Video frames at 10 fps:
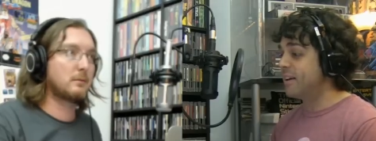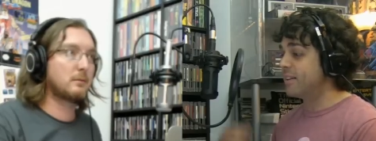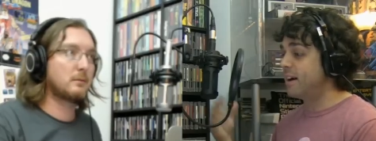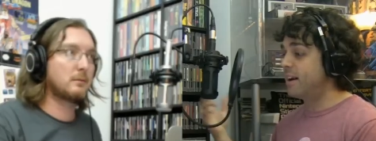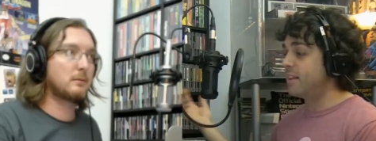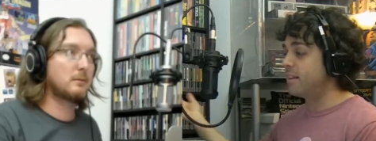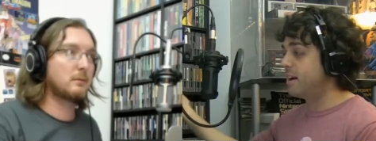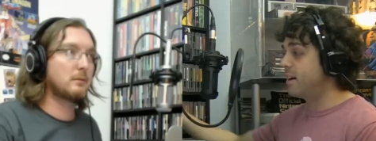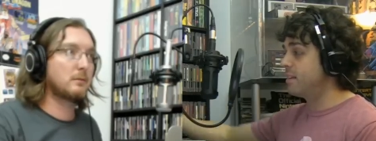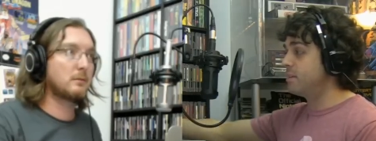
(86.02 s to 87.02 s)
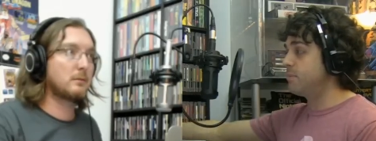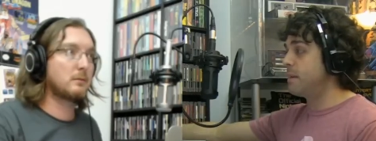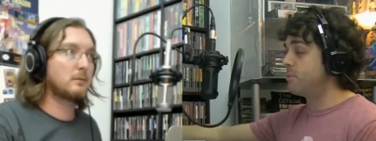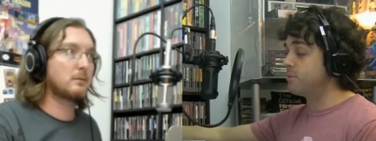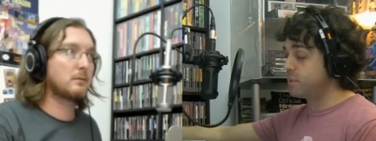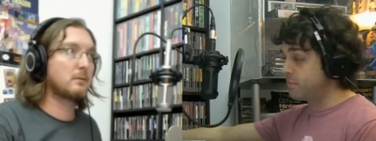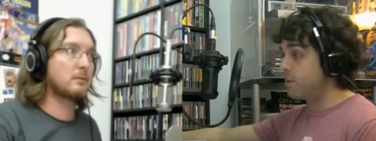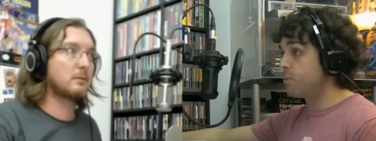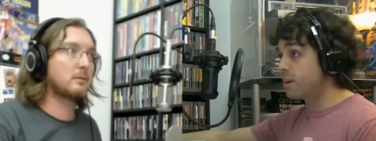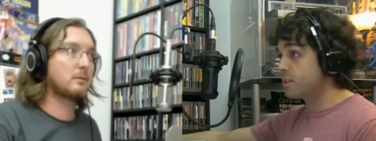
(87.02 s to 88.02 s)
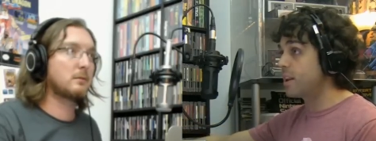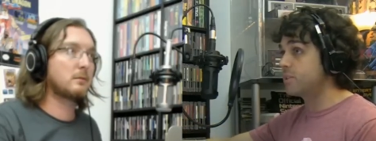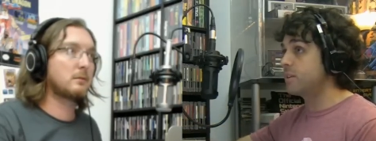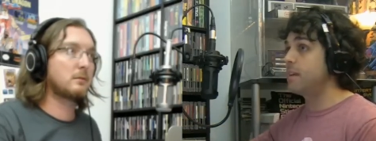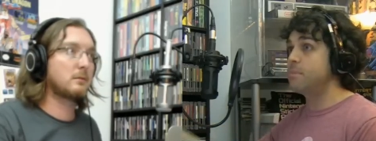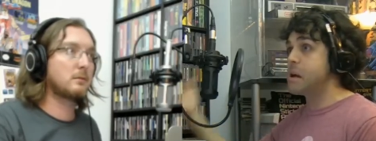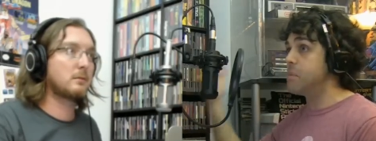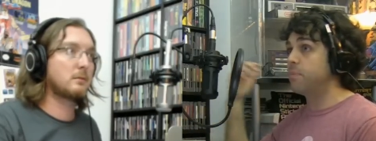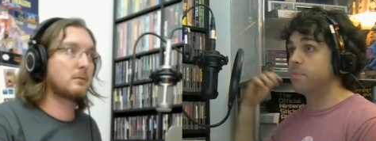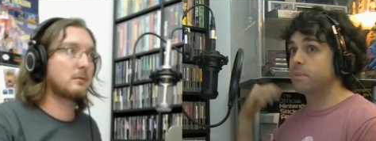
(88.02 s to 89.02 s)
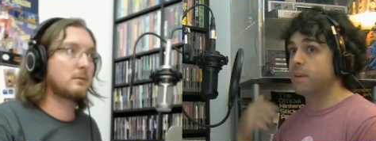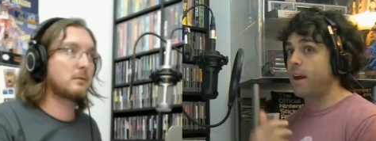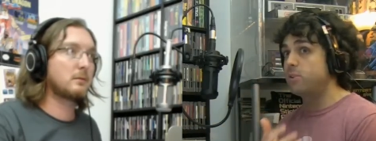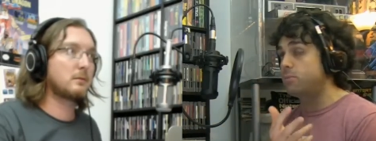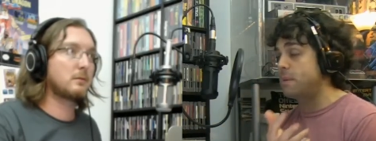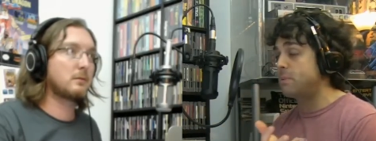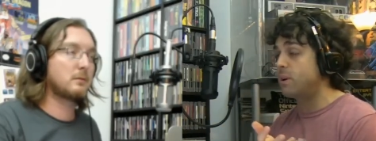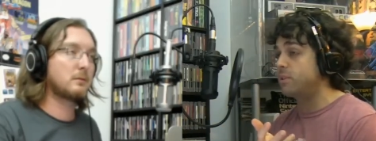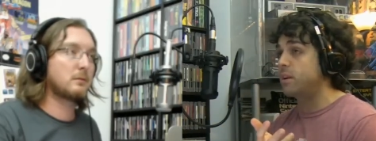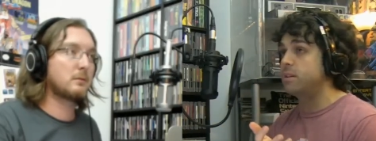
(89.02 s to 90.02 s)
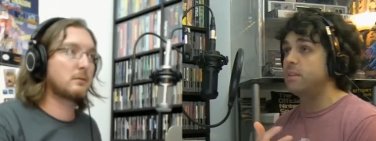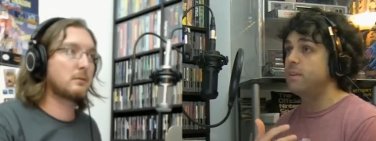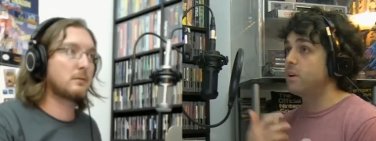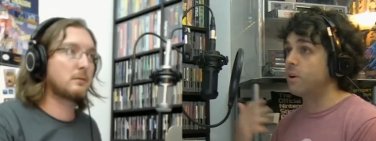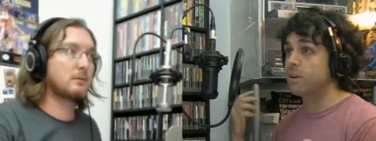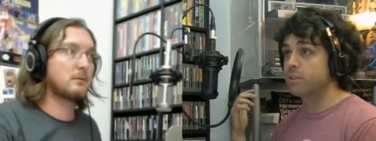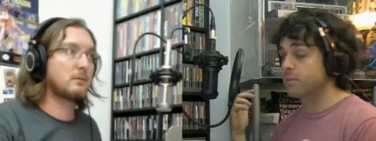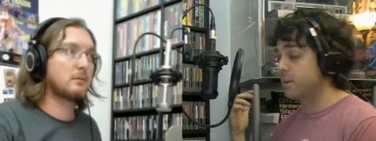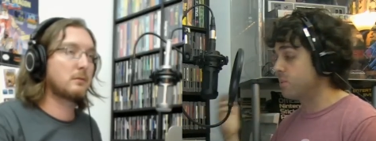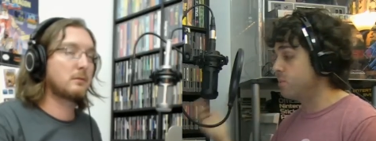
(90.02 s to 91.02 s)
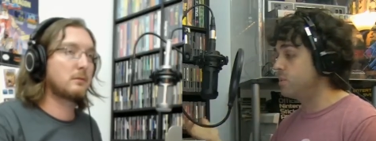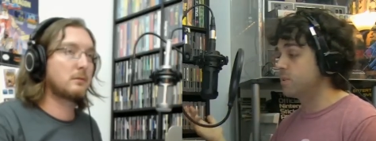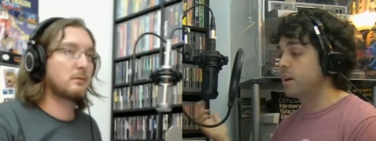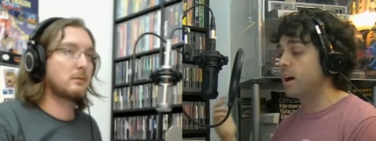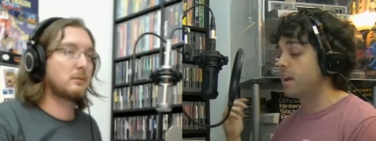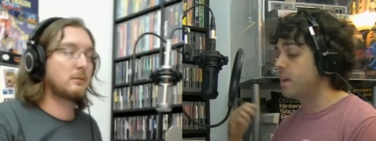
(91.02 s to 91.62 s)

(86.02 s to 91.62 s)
Speaker 1: a lot of a lot of these people, some are watching N X T, but the casual people watching on T V aren't. They're like, who's this guy?